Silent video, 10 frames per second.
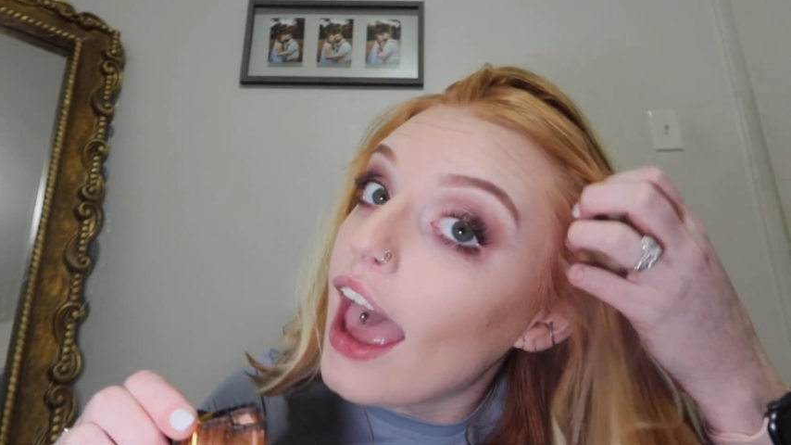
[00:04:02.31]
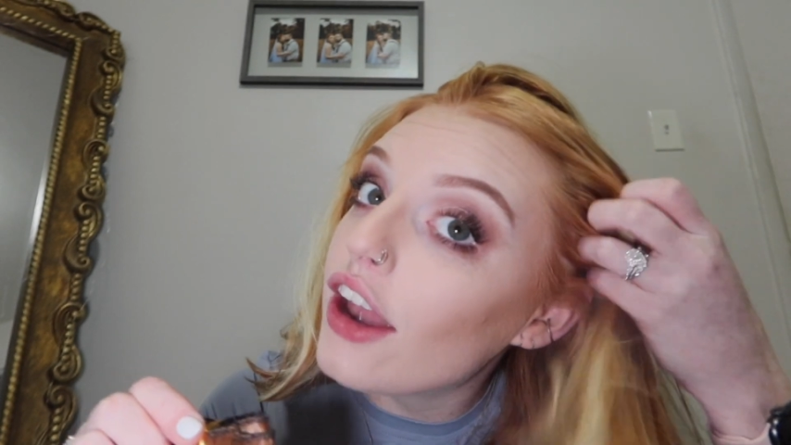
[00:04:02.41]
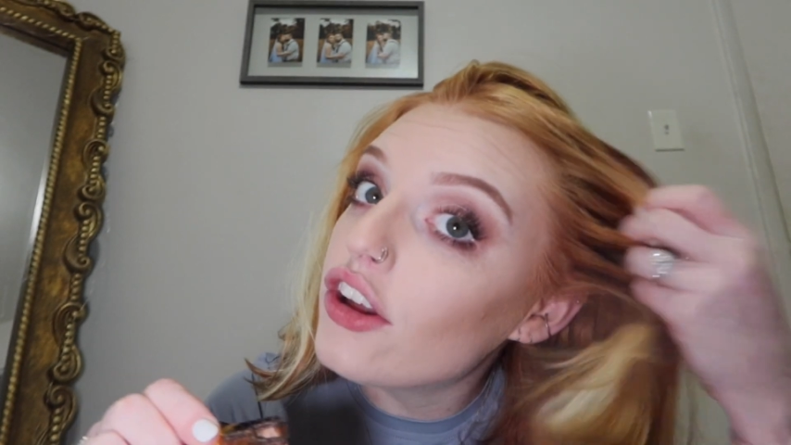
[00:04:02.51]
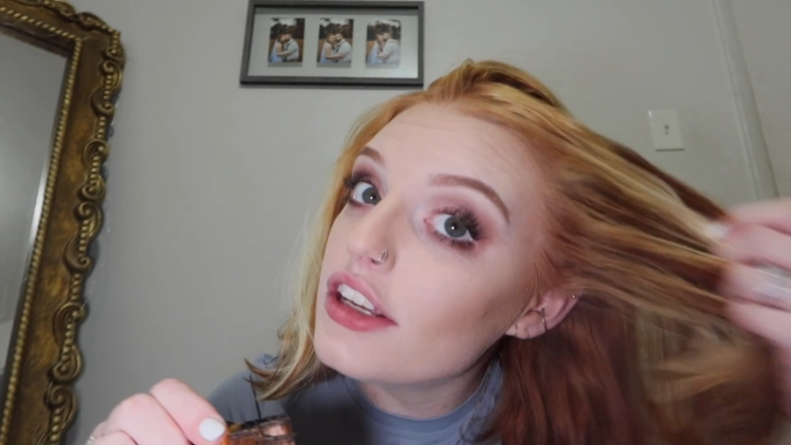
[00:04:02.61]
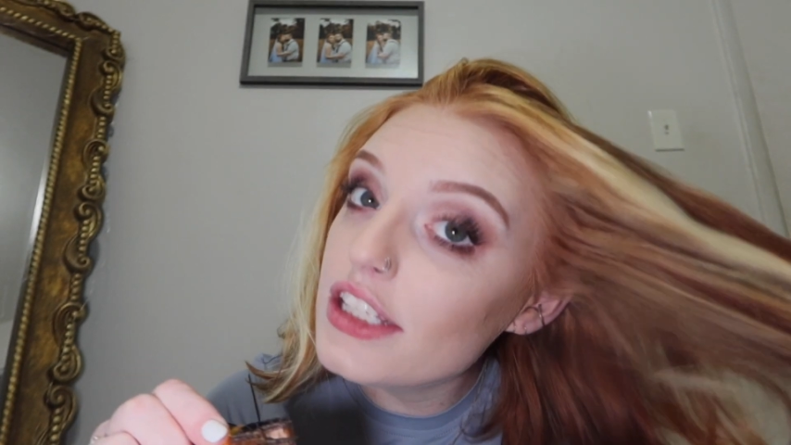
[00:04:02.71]

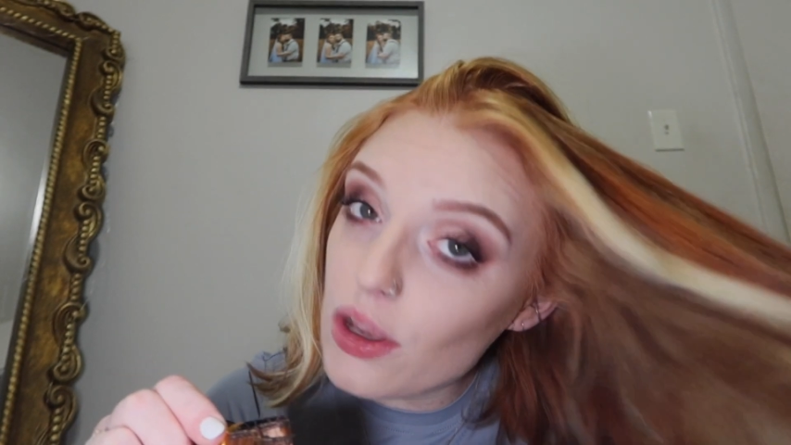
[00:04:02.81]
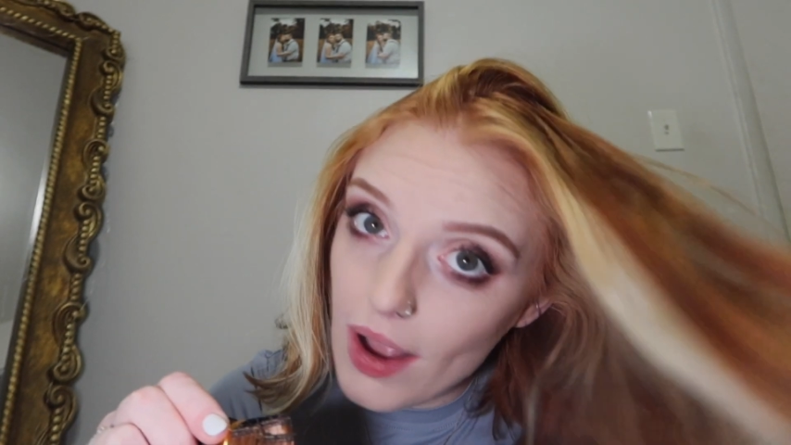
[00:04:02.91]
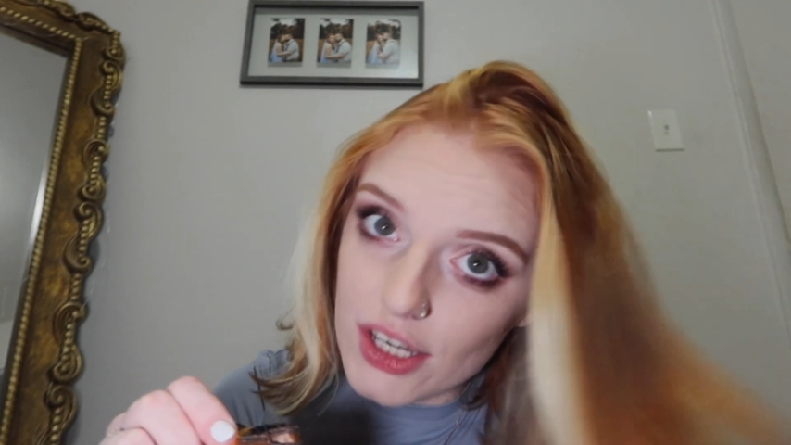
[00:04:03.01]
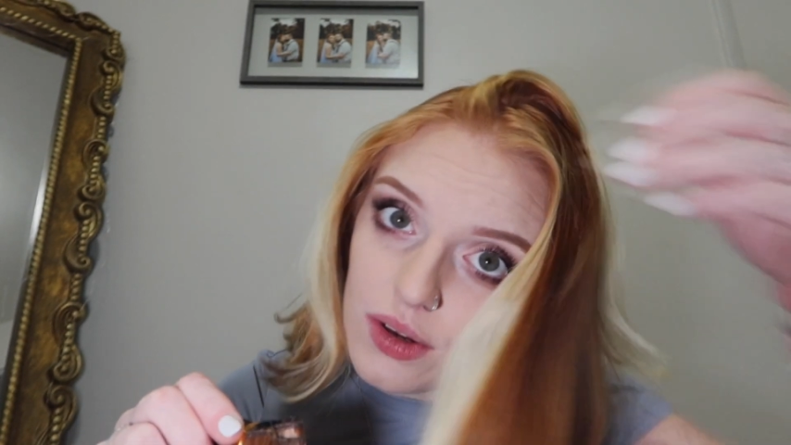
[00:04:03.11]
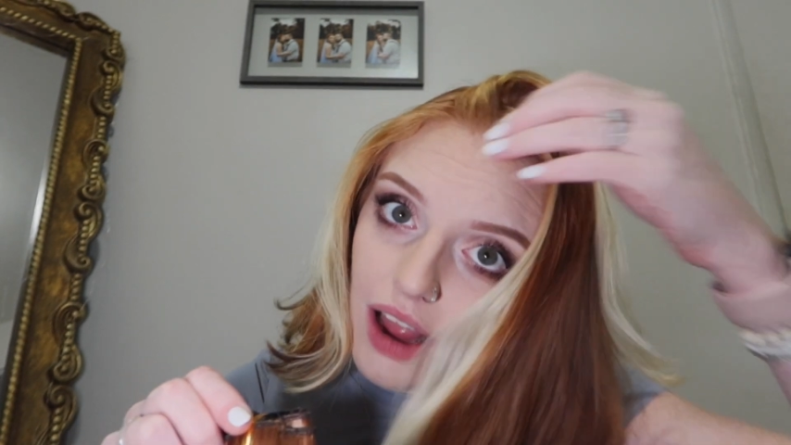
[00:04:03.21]
and also
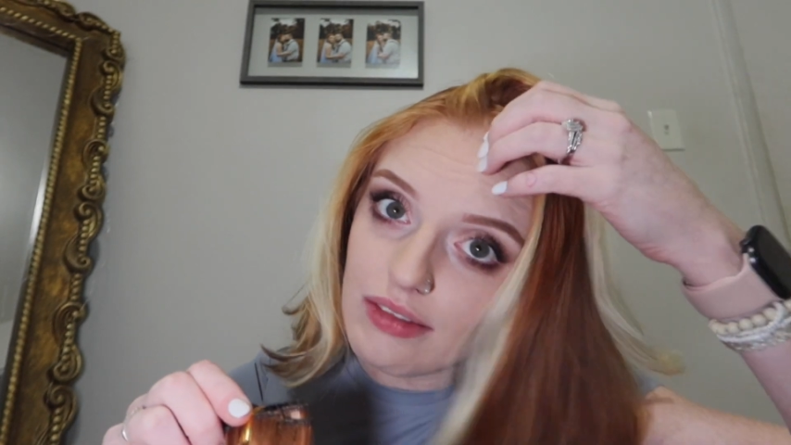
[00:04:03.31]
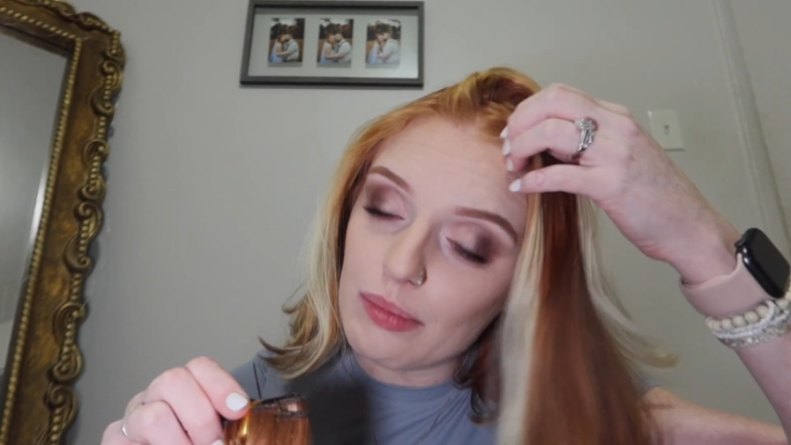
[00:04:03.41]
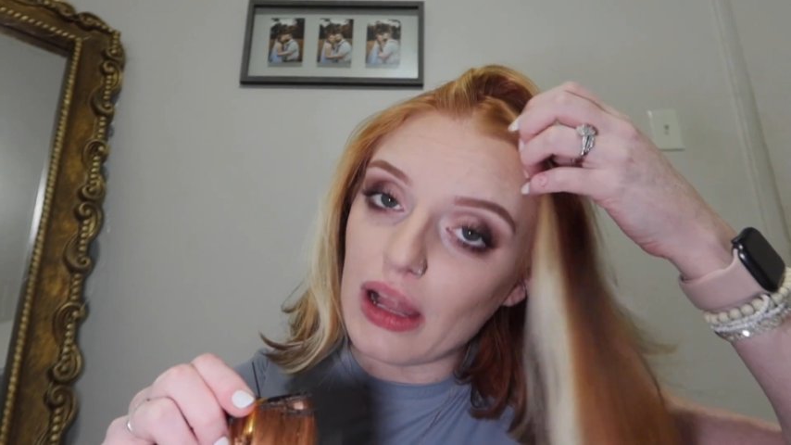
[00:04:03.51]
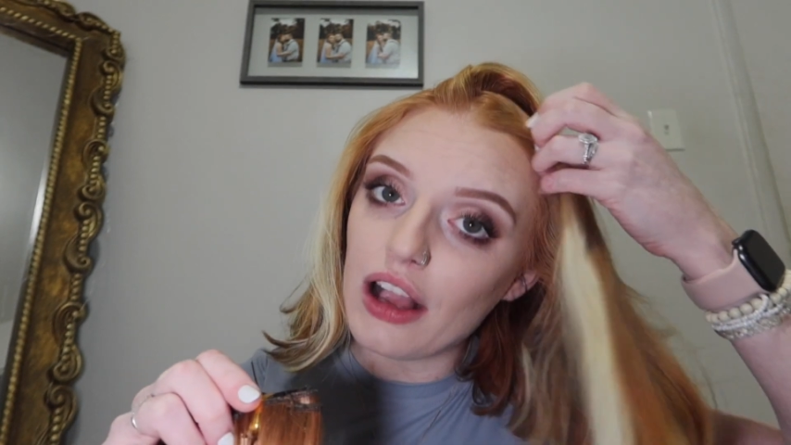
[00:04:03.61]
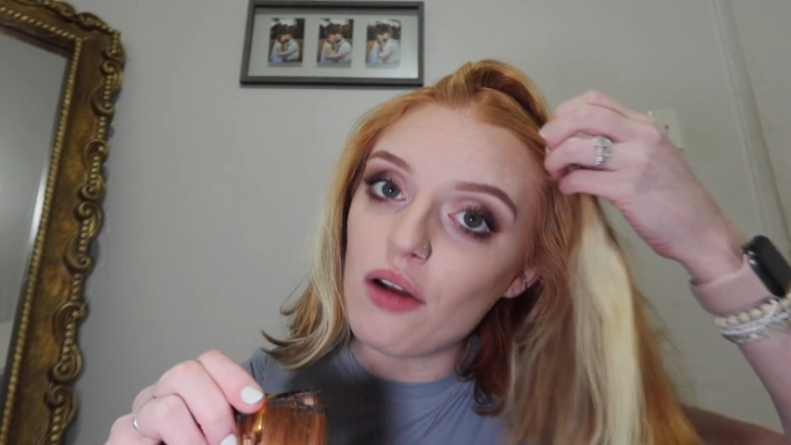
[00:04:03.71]
I do have the
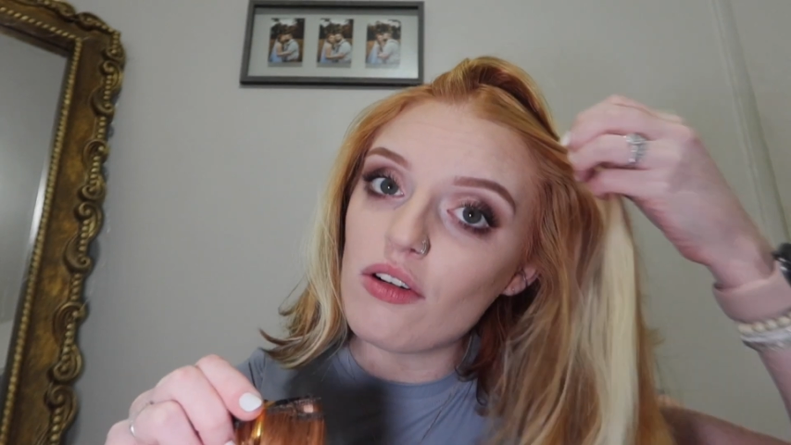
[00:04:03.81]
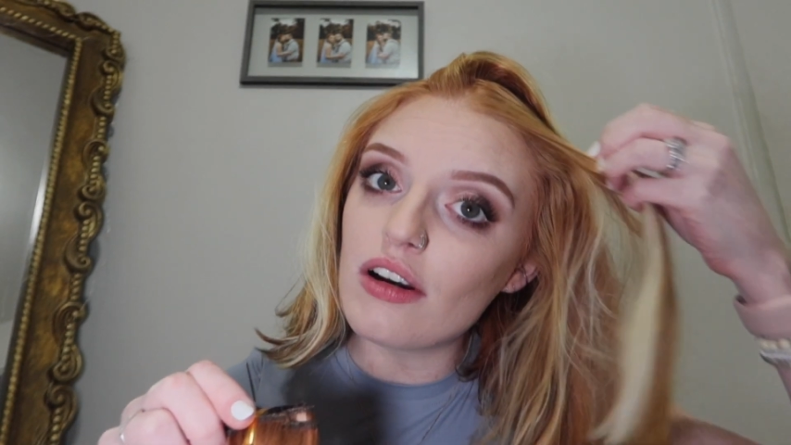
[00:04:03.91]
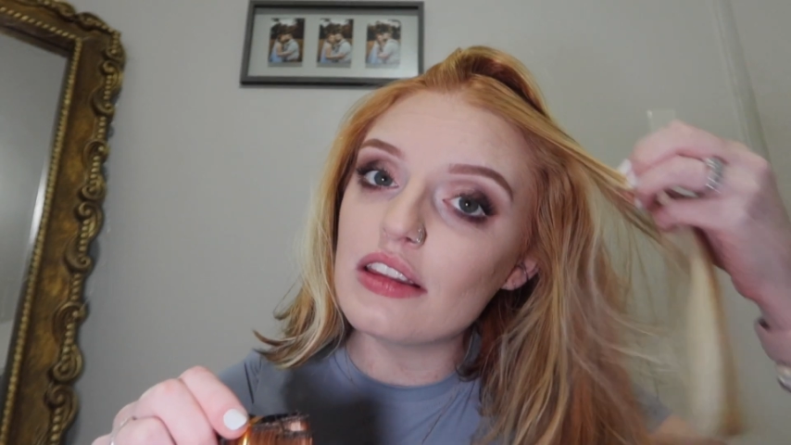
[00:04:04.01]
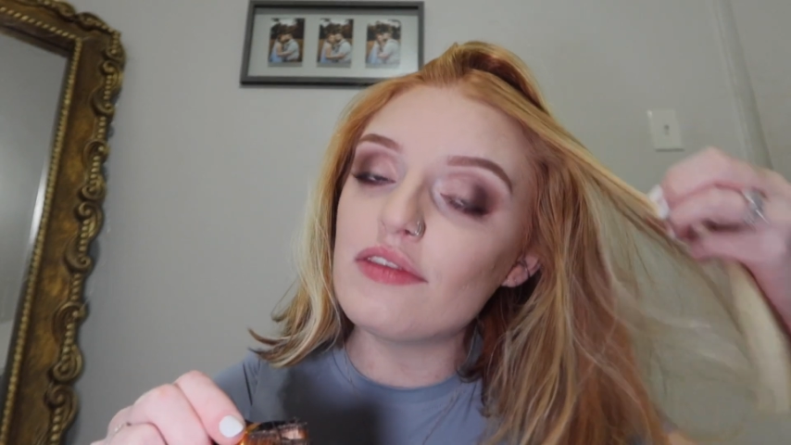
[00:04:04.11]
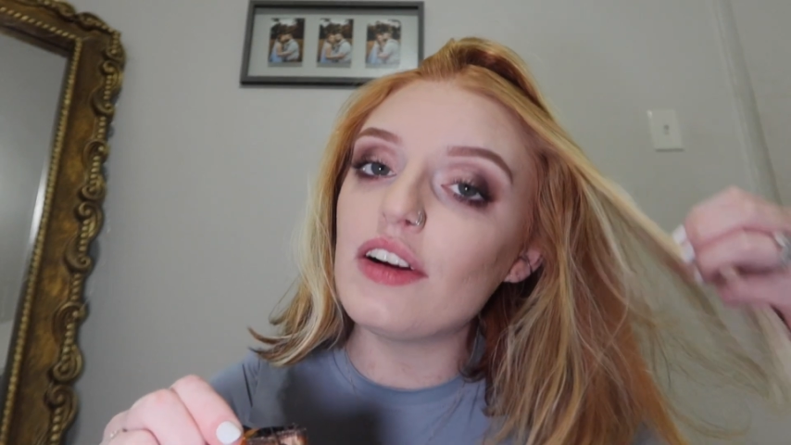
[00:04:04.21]
blonde going
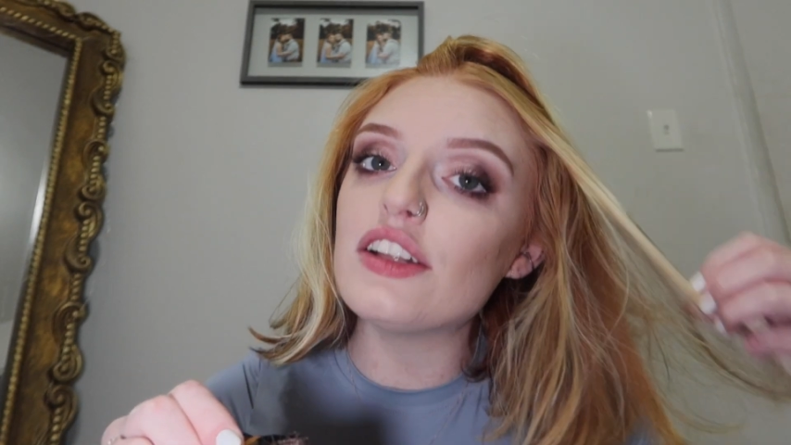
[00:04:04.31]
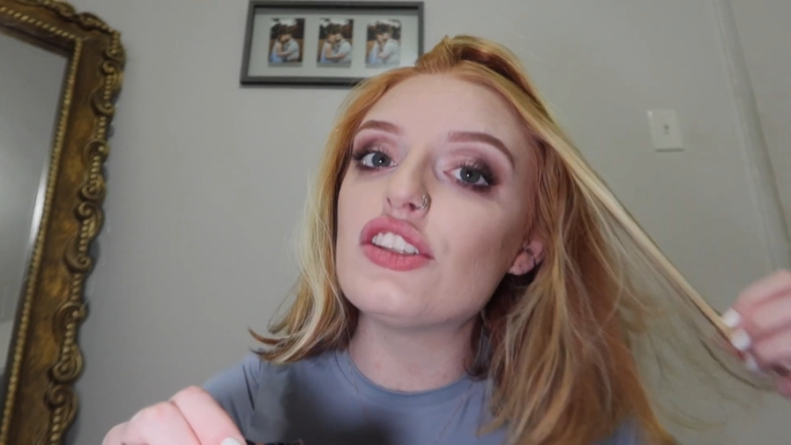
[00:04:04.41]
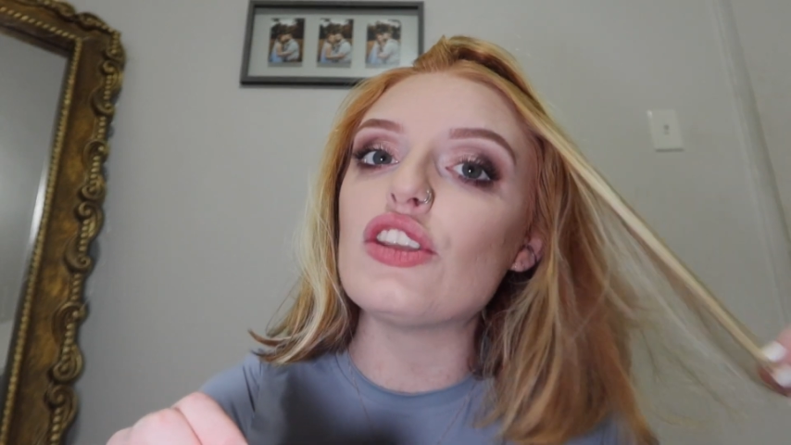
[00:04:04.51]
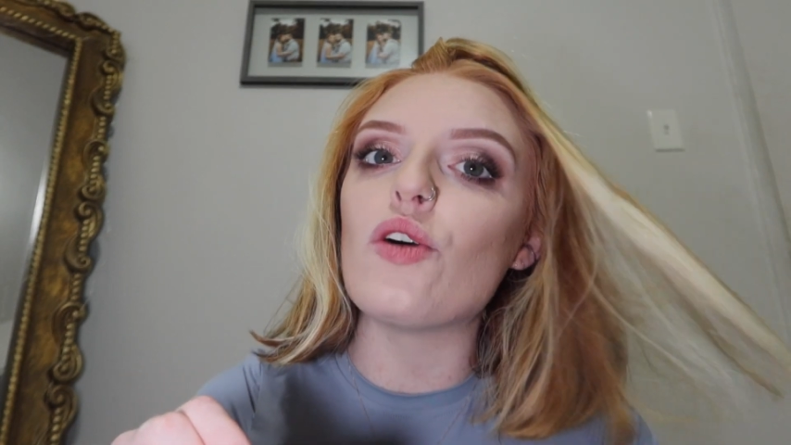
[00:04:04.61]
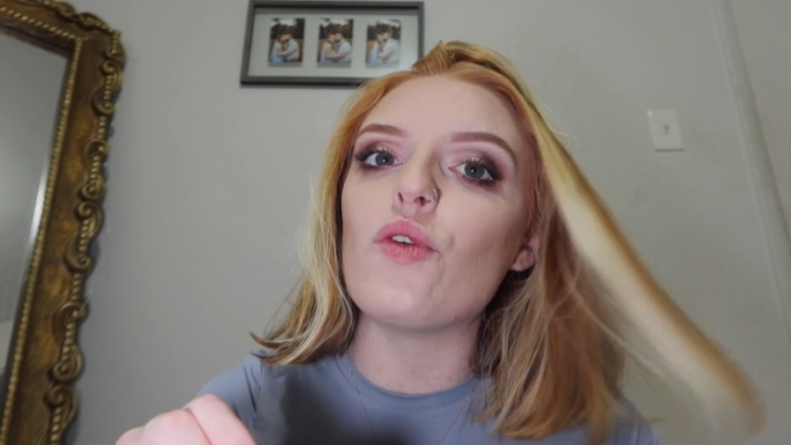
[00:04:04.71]
on in the front
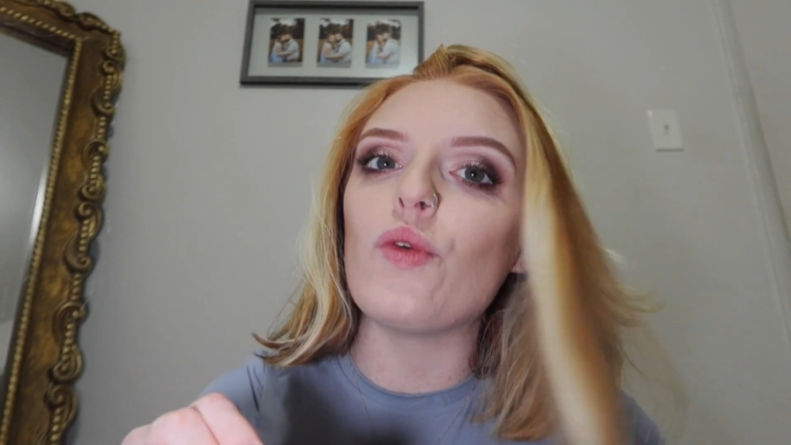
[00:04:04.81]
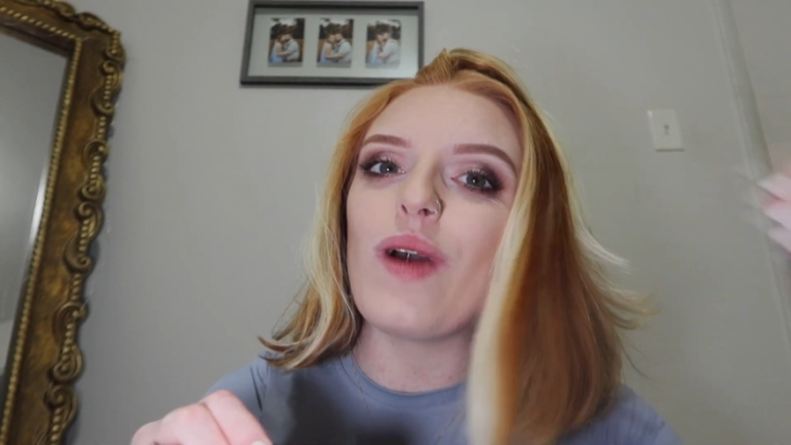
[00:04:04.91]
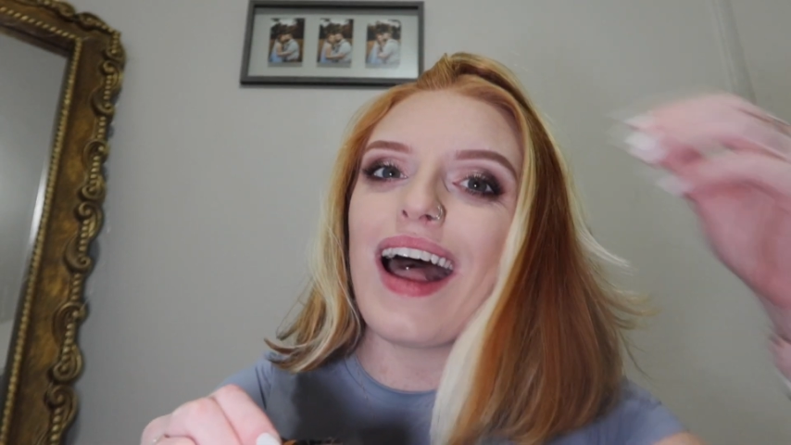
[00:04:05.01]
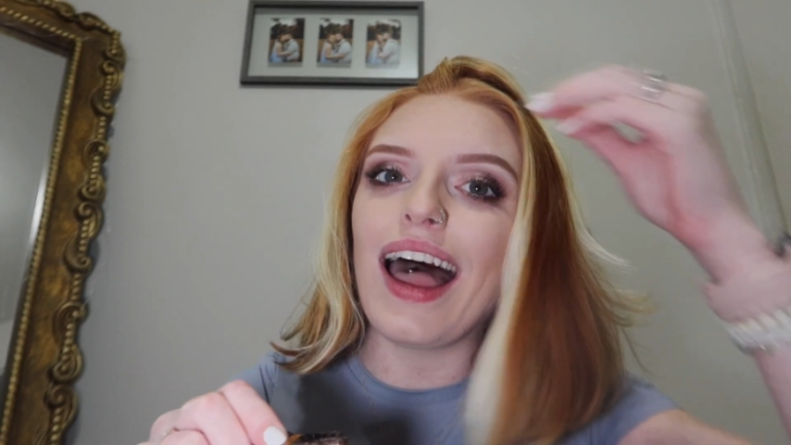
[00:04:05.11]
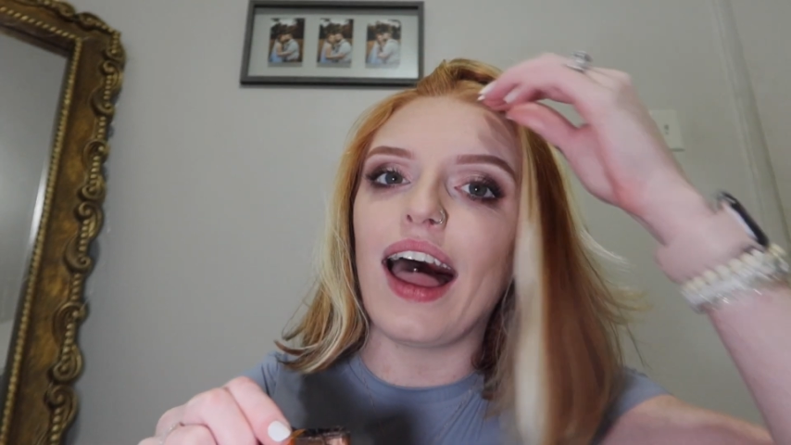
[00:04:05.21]
so